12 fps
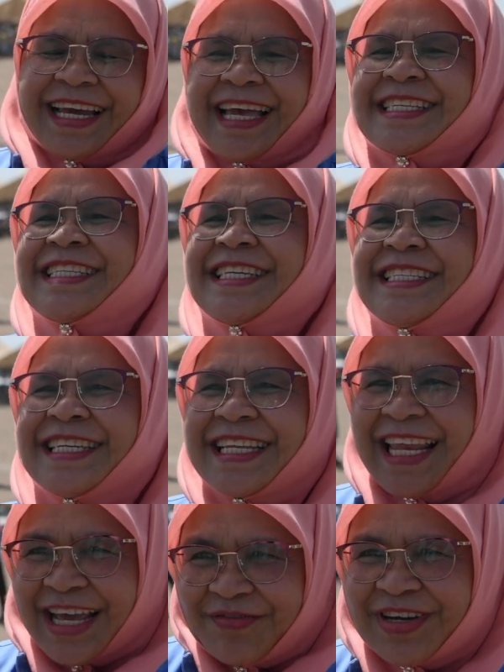SDG
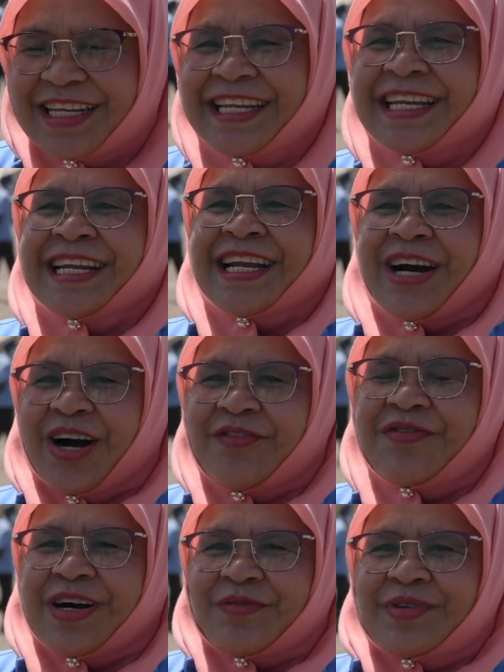11
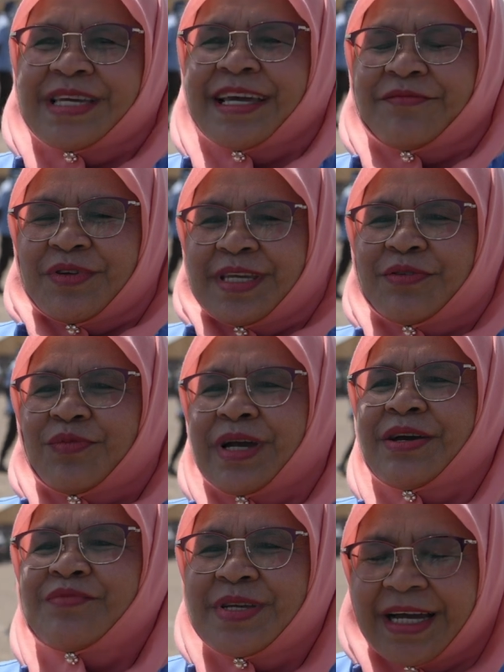of
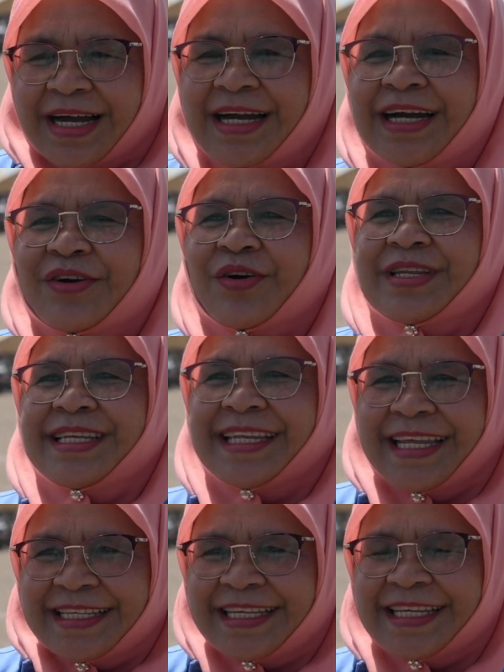where we are
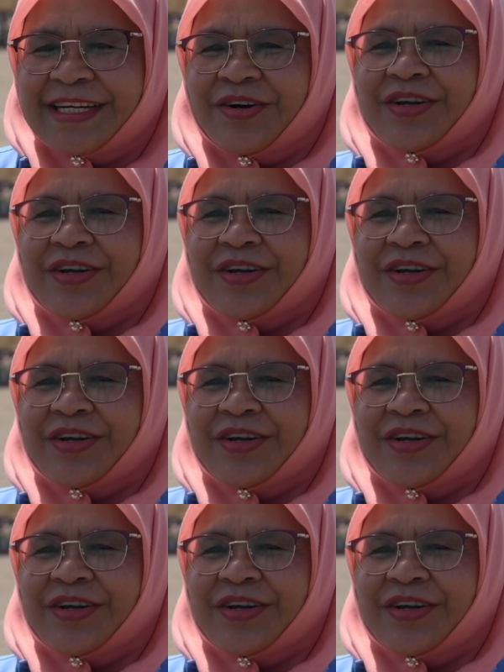coordinating